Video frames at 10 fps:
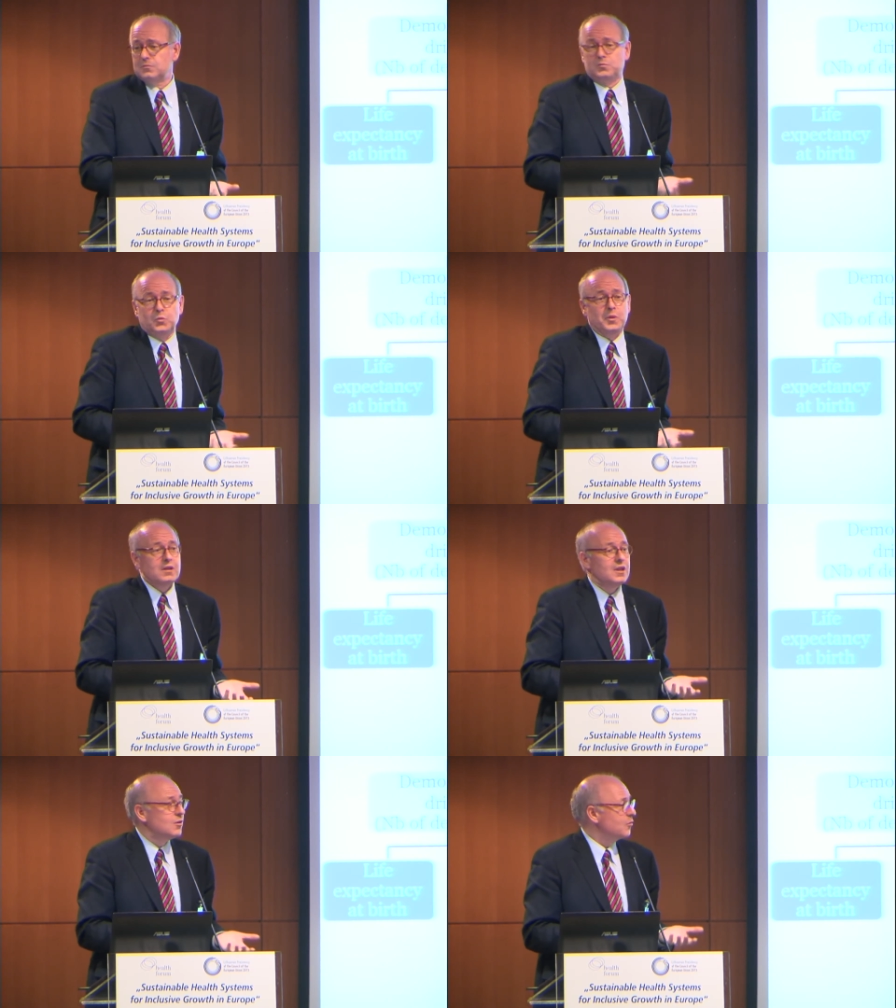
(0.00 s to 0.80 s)
to be in
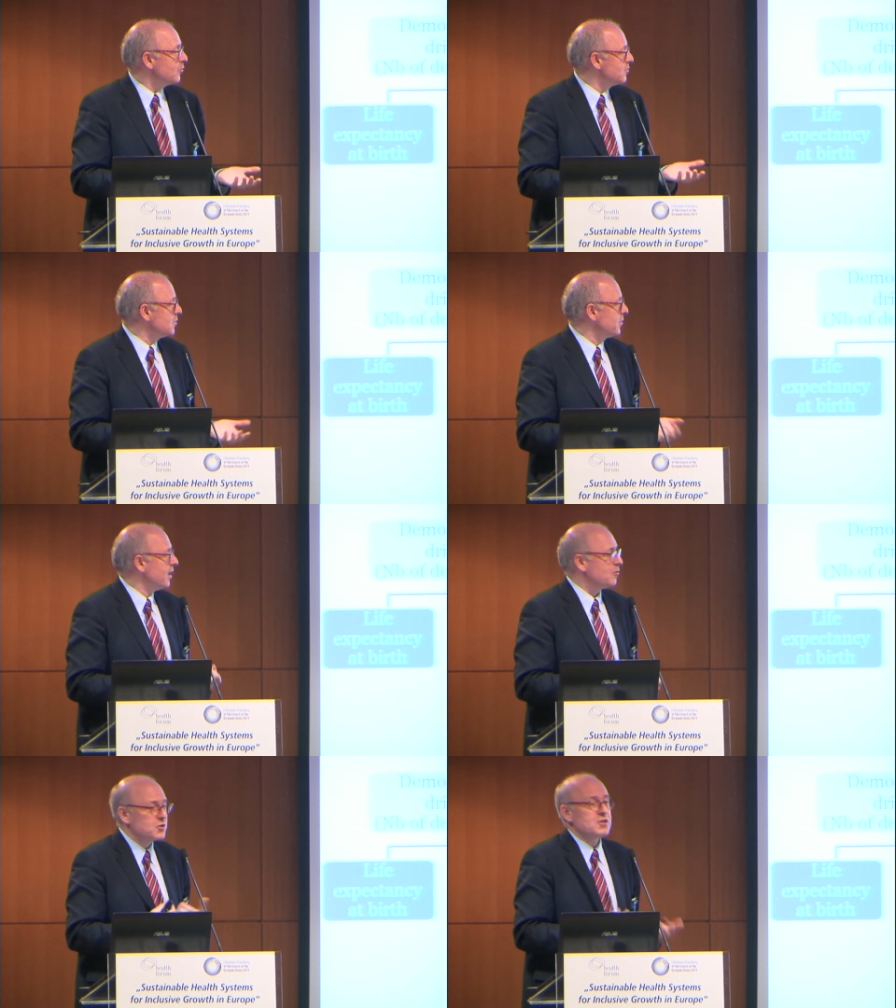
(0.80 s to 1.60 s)
need of long-term
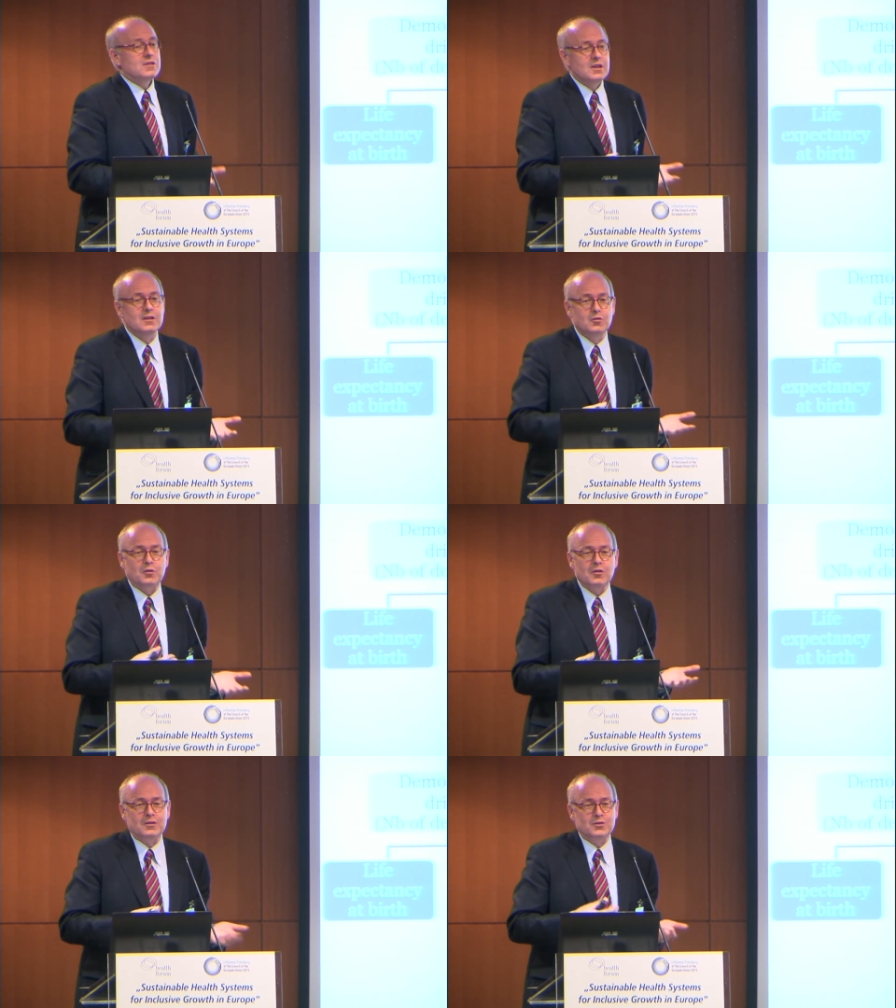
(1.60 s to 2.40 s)
care. You just need it or
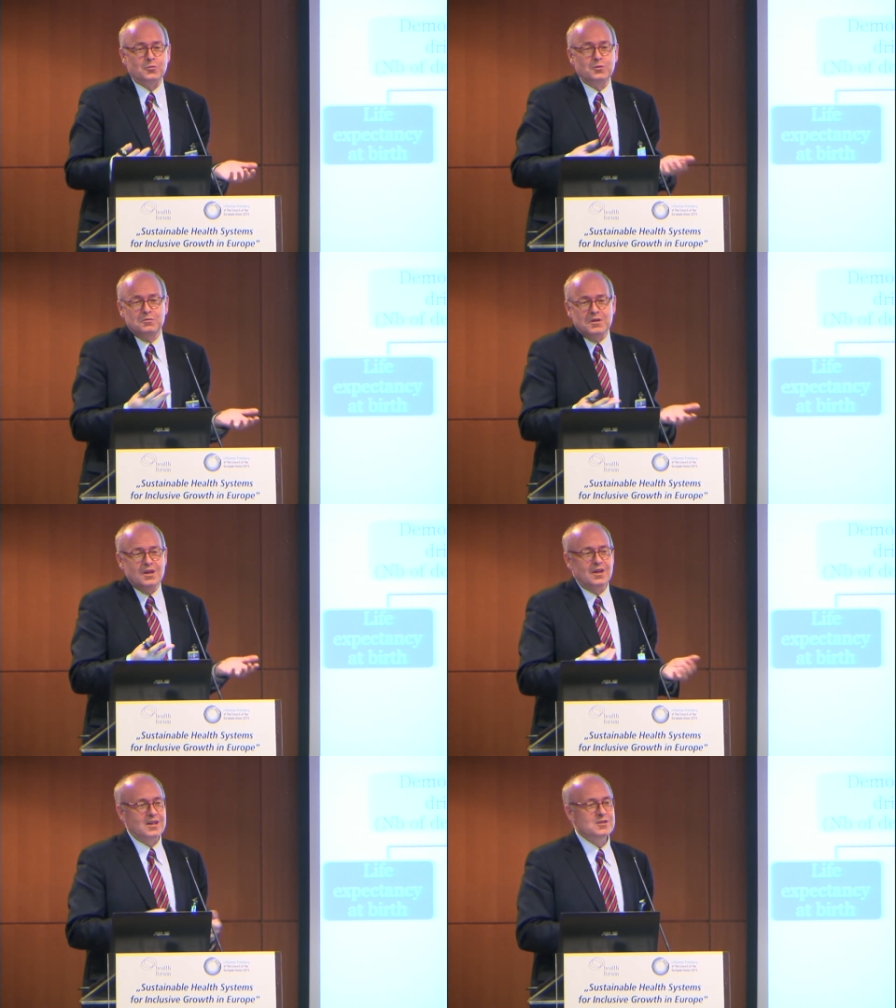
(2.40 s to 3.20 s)
not. So
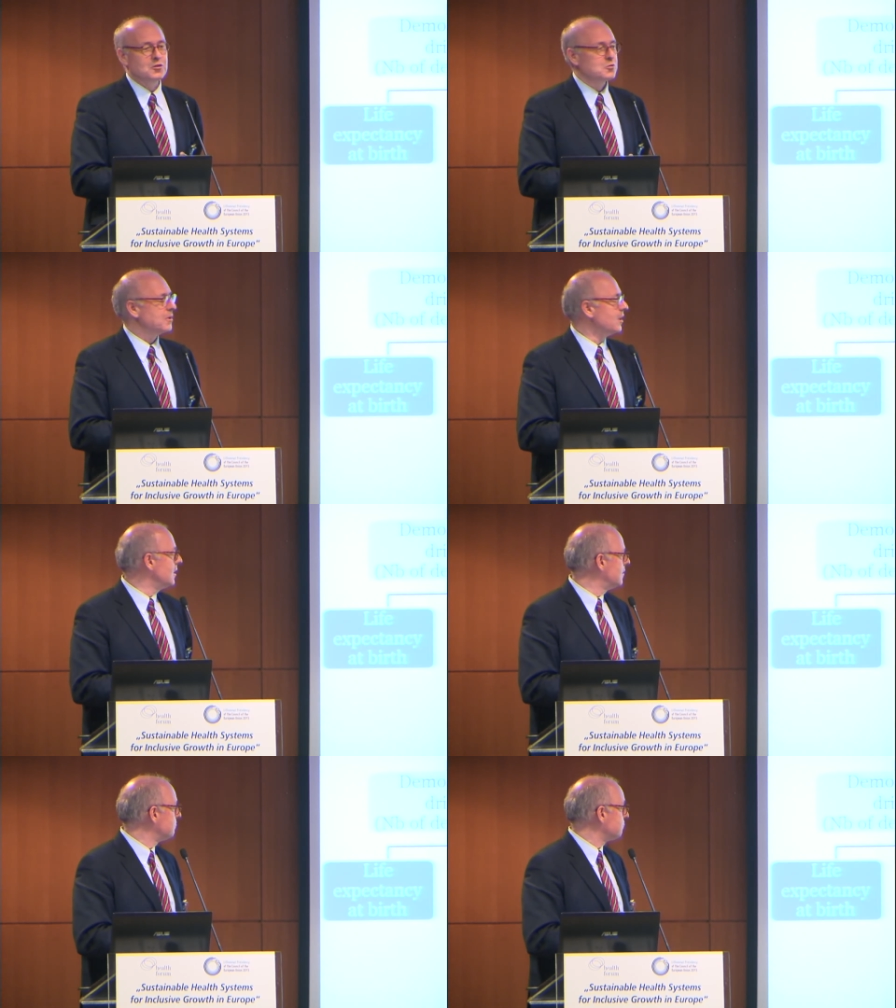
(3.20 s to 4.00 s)
it's not really.